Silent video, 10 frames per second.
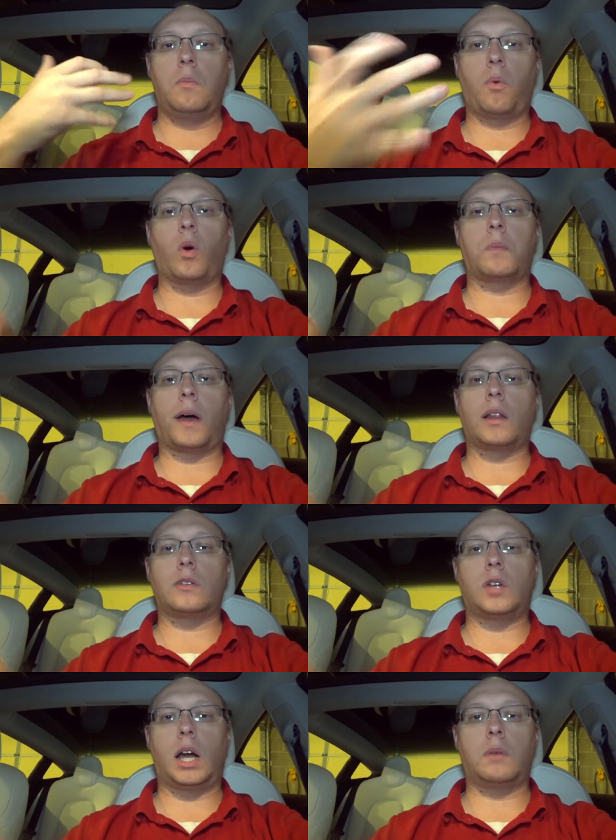more about the
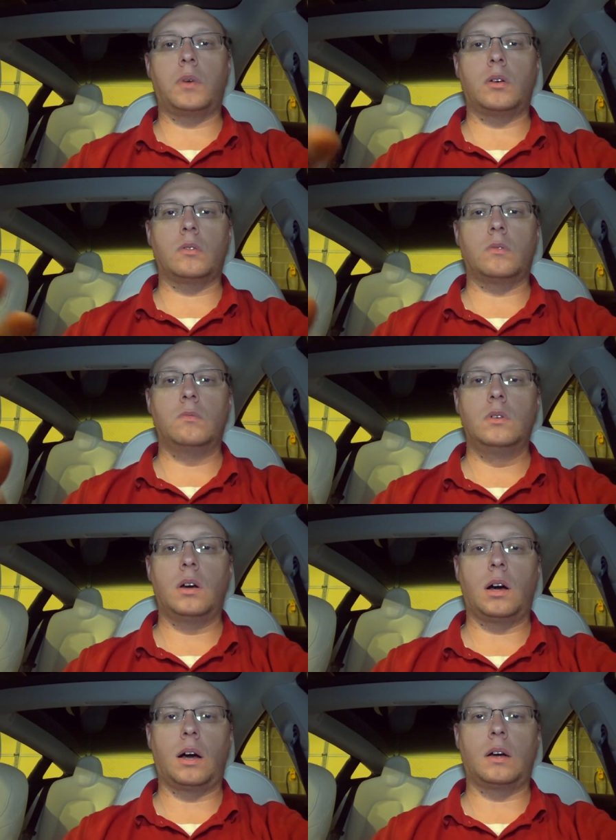CHAdeMO
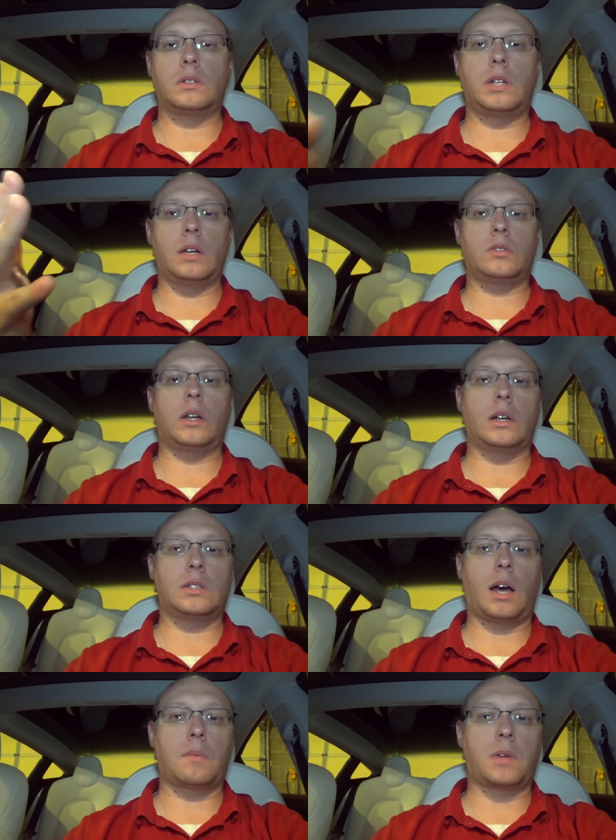station I
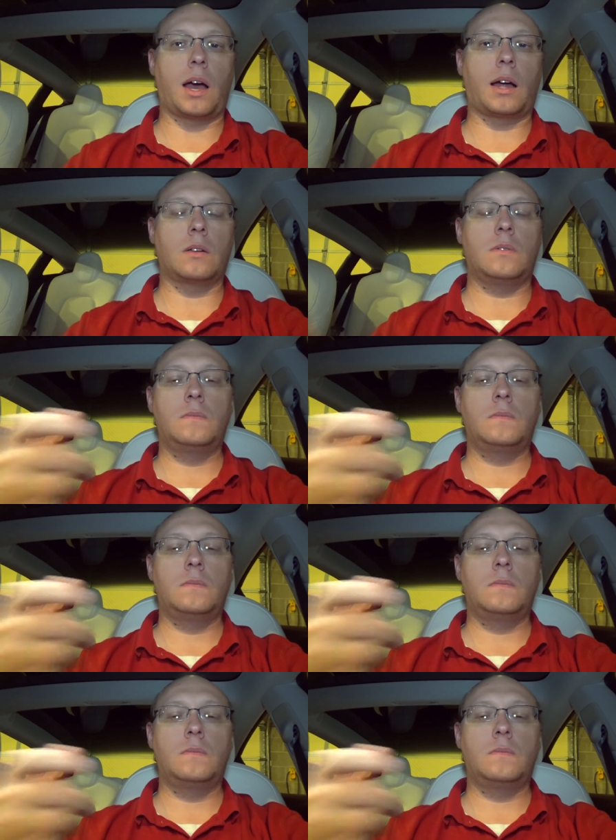stopped at.